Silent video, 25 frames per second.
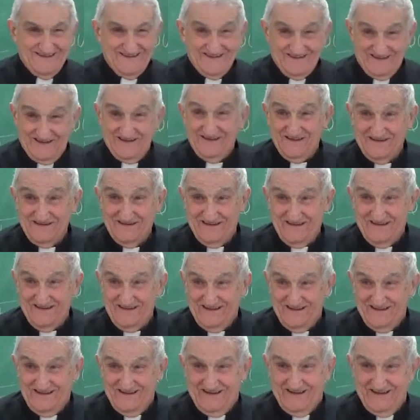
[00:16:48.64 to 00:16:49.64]
Yeah?
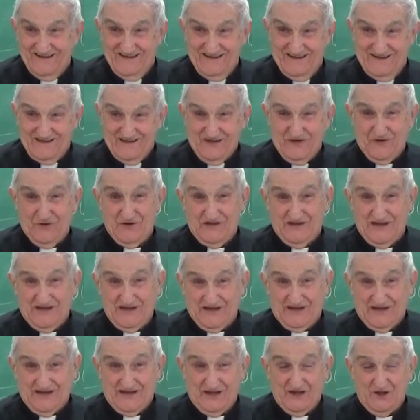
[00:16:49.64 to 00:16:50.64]

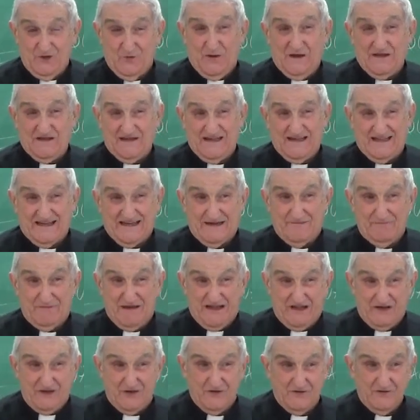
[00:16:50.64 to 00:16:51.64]
23
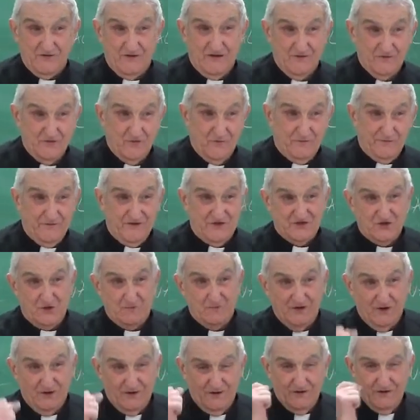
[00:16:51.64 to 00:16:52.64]
million to pitch a
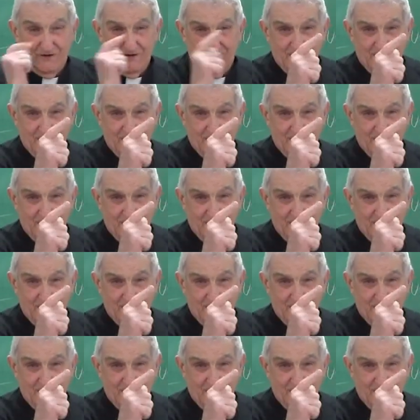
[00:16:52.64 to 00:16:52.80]
ball.